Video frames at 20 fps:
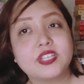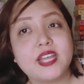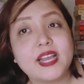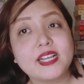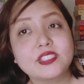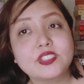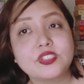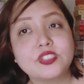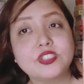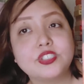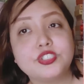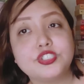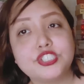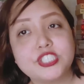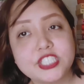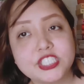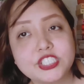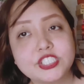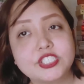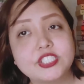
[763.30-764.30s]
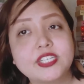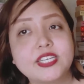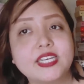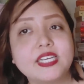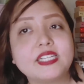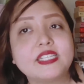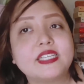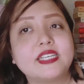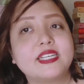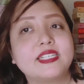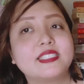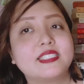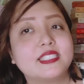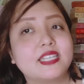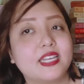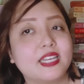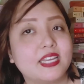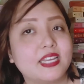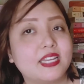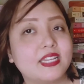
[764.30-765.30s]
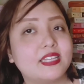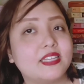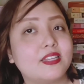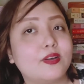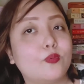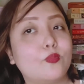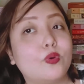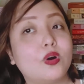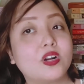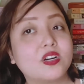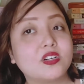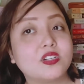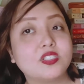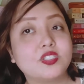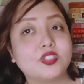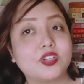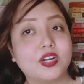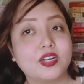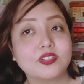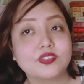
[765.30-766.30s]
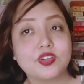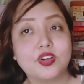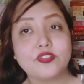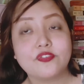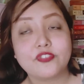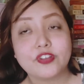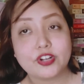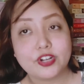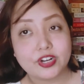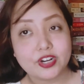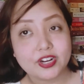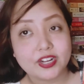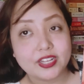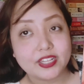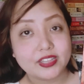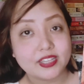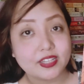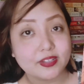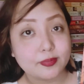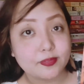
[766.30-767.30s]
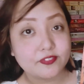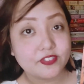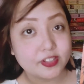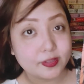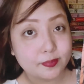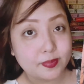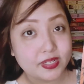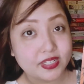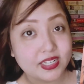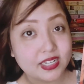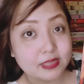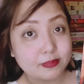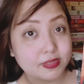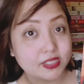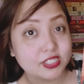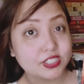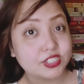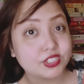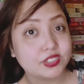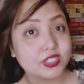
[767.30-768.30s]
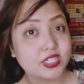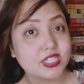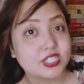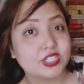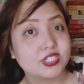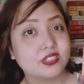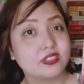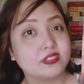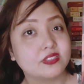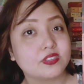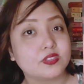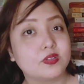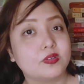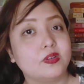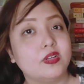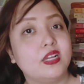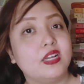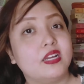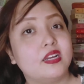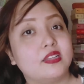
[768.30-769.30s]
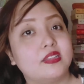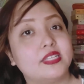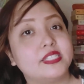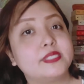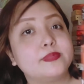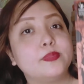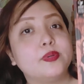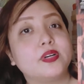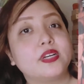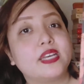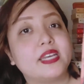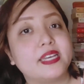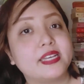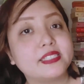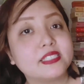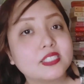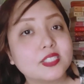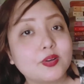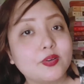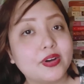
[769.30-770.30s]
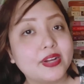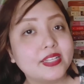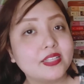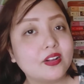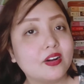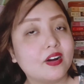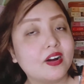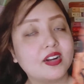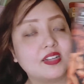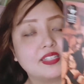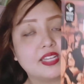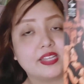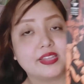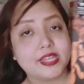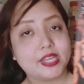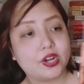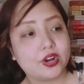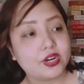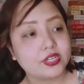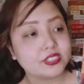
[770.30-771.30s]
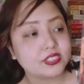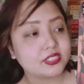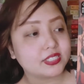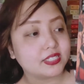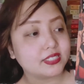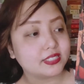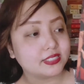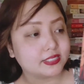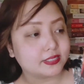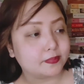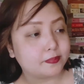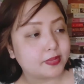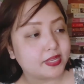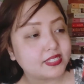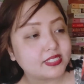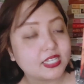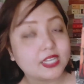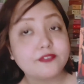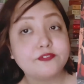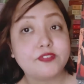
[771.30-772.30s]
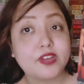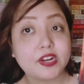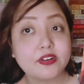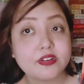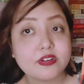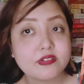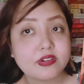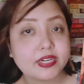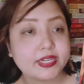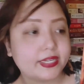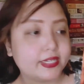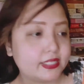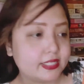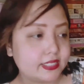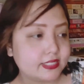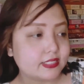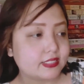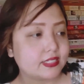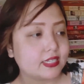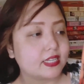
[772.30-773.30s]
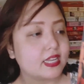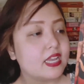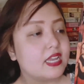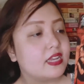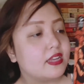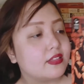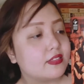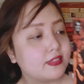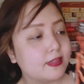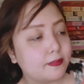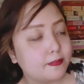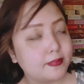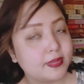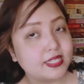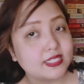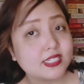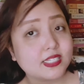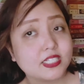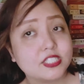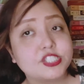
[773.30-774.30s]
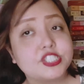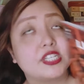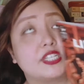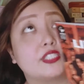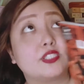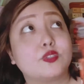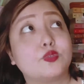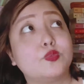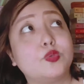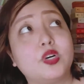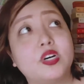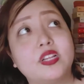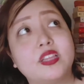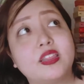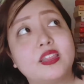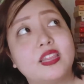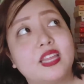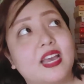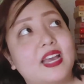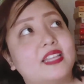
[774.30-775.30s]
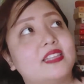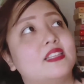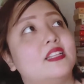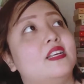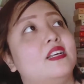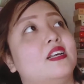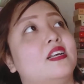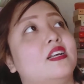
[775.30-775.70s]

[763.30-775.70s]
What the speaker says: extrajudicial killings in the war on drugs of the current Philippine administration. So this book hits quite hard, and the art style is amazing, very realistic. The message is one that